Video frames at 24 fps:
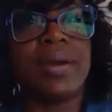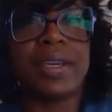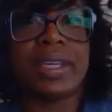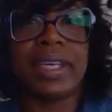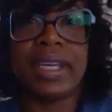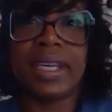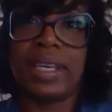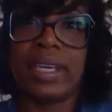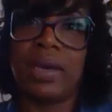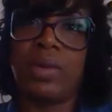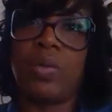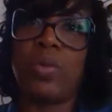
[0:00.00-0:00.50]

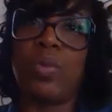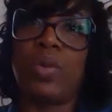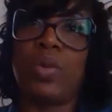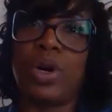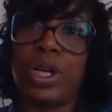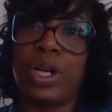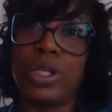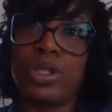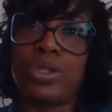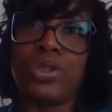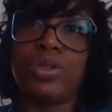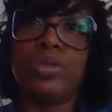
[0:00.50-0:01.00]
again,
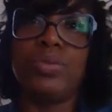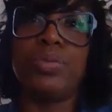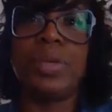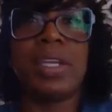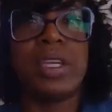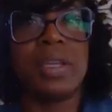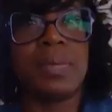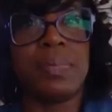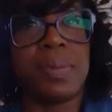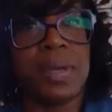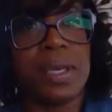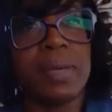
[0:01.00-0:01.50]
one too
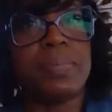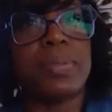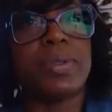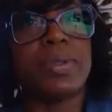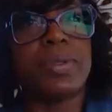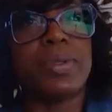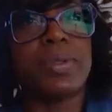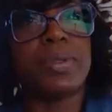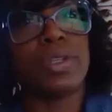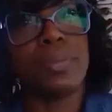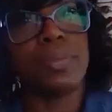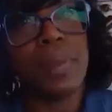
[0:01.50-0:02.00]
many people
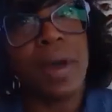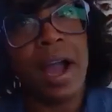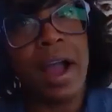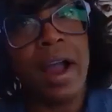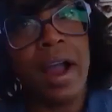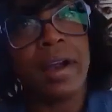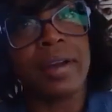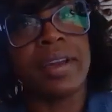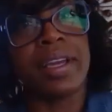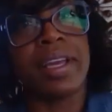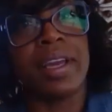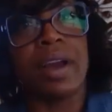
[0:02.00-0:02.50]
to the
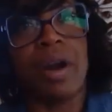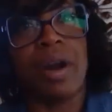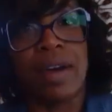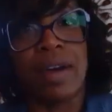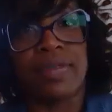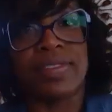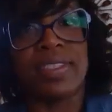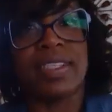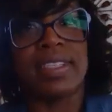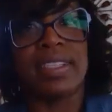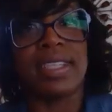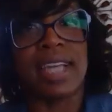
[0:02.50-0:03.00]
party
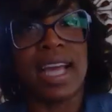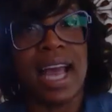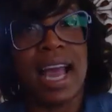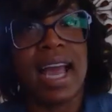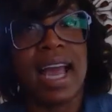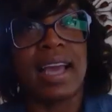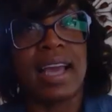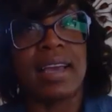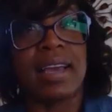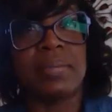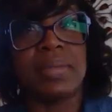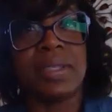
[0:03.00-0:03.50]

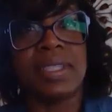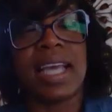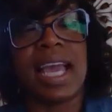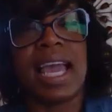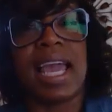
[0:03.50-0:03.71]
oftentimes,